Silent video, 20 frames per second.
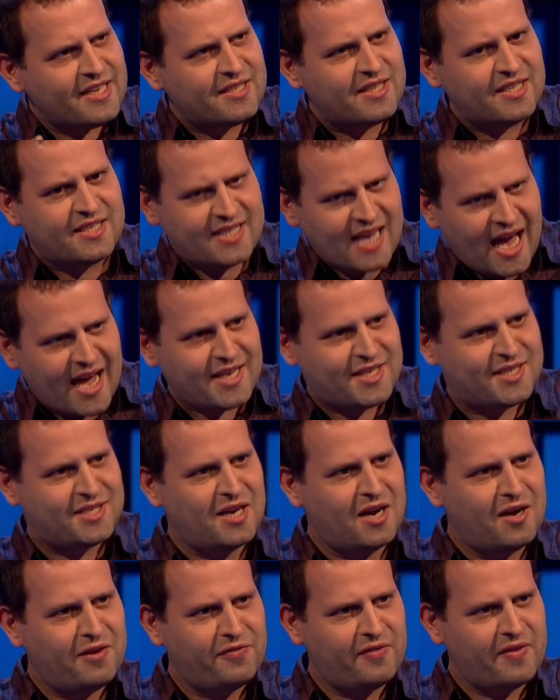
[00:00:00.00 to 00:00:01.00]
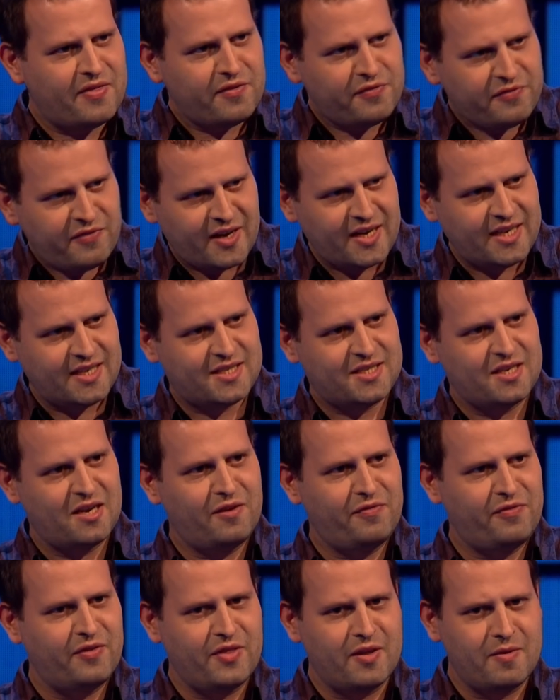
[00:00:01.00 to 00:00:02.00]
The sad stuff and the funny
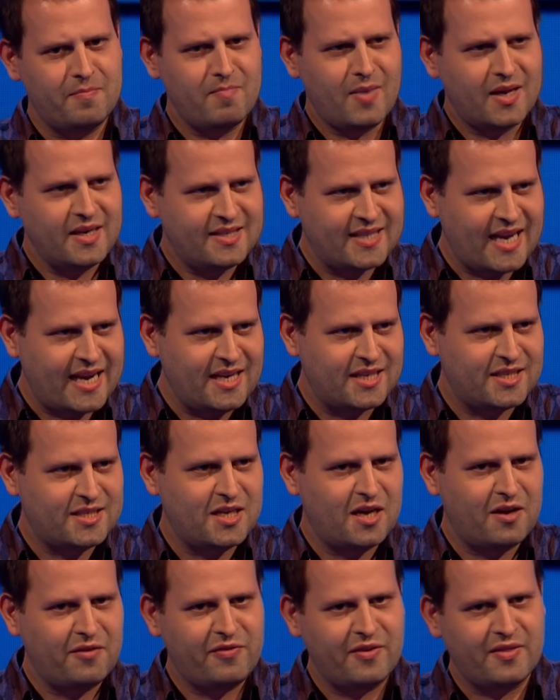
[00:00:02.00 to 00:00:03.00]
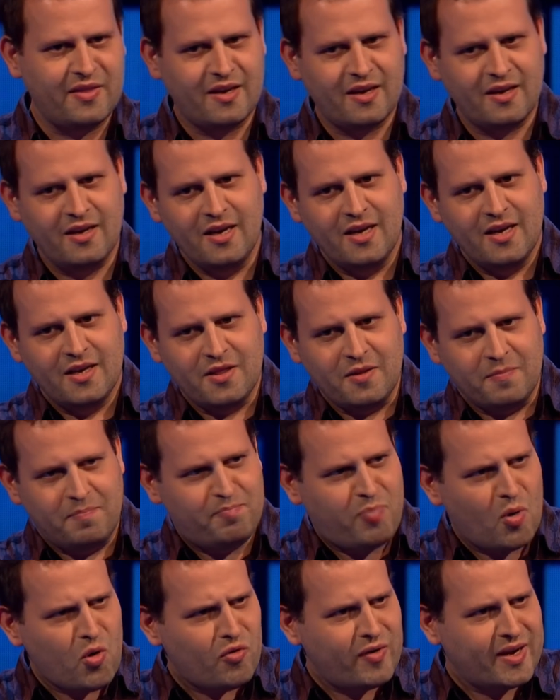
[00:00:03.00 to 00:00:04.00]
stuff and the mundane stuff and the
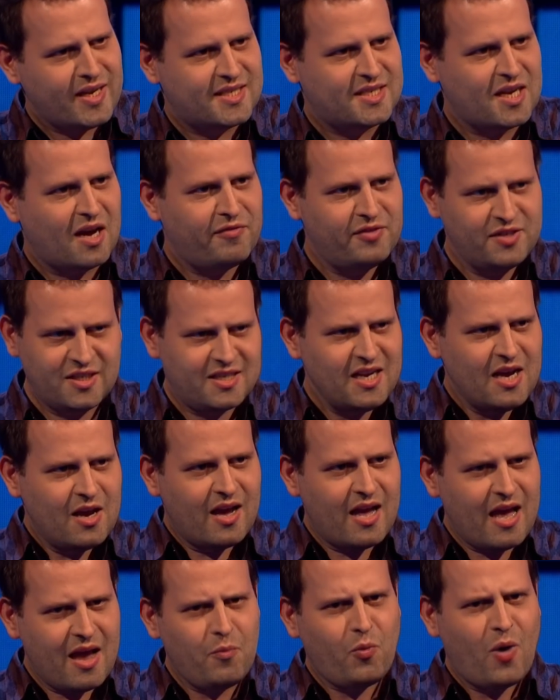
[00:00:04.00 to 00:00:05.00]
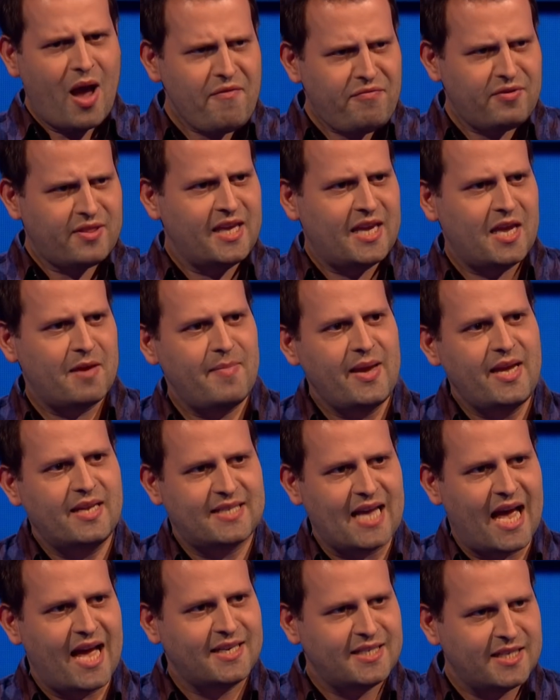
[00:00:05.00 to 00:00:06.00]
boring stuff and just everything it
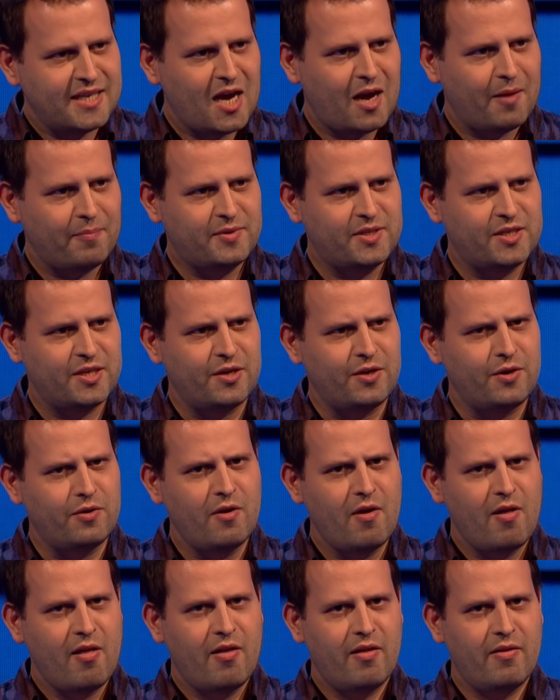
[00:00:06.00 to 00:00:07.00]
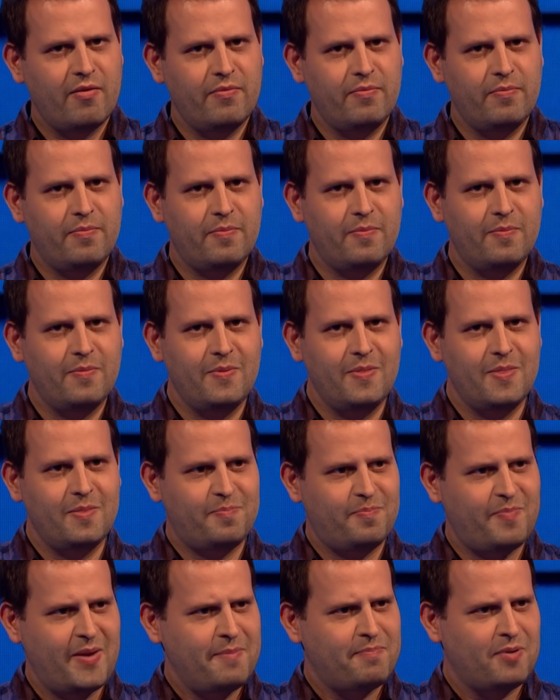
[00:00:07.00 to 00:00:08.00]
means, adding up to
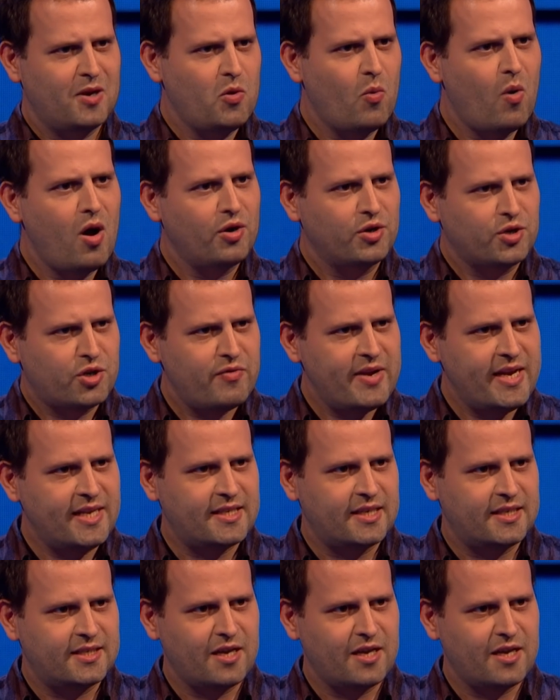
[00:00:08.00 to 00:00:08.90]
people who aren't greedy.